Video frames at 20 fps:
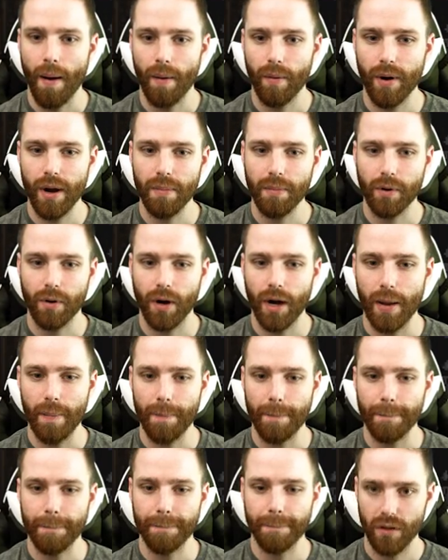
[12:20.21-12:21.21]
Reap creep.
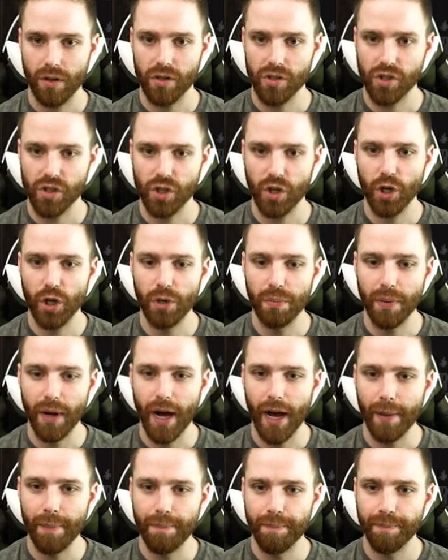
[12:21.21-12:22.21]
You're screwed,
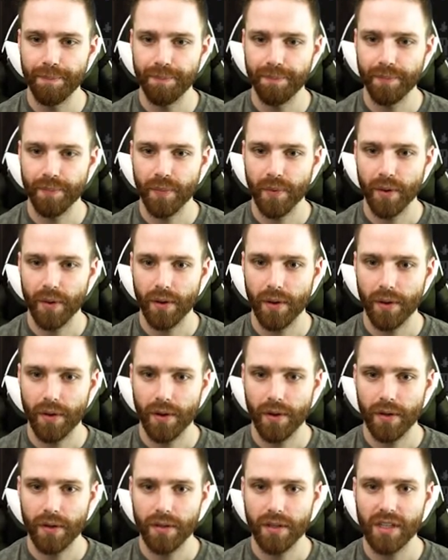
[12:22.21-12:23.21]
bud.
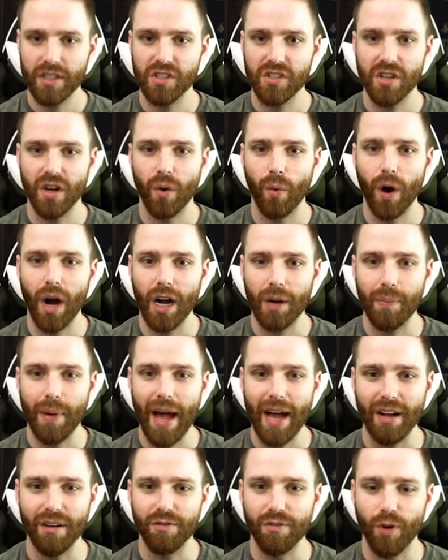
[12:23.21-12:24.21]
He's just gonna walk
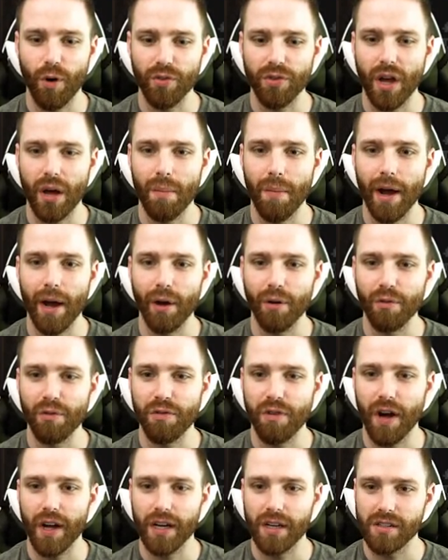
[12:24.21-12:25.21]
back and forth on my own
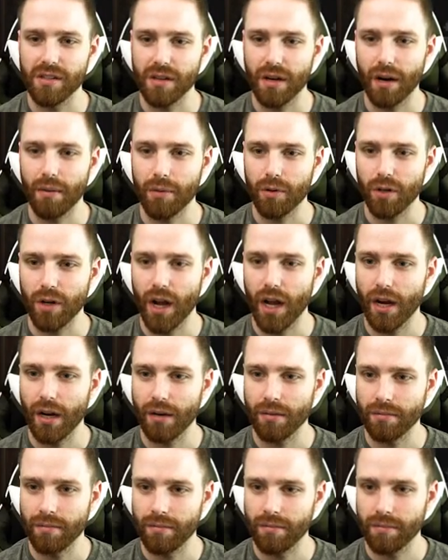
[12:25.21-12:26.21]
fires that I'm creating.